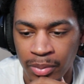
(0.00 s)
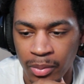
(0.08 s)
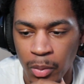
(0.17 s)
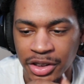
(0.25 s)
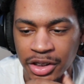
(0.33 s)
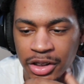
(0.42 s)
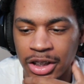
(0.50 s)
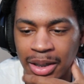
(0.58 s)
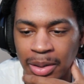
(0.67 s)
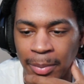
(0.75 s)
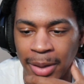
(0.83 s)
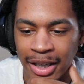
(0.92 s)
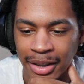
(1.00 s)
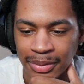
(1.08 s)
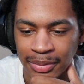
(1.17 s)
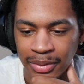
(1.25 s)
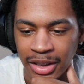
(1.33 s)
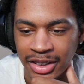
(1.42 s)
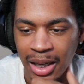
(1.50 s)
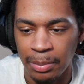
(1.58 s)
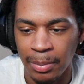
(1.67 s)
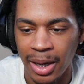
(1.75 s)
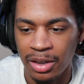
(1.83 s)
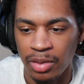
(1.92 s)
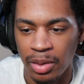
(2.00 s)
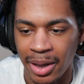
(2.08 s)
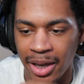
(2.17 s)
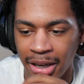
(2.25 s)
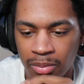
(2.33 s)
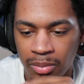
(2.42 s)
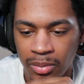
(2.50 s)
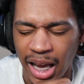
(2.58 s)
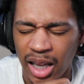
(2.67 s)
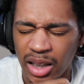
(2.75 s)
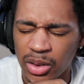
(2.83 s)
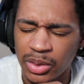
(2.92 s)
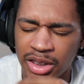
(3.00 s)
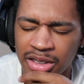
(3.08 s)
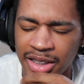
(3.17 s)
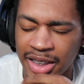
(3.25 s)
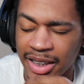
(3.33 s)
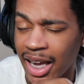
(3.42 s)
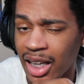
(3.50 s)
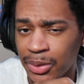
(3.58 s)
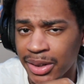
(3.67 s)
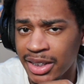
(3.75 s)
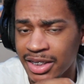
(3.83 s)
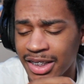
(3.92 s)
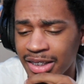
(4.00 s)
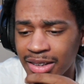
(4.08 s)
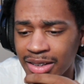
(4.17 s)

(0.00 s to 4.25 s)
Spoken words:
Why she look like a man? Why she got a body of a man? Calorie? Is it the calorie intake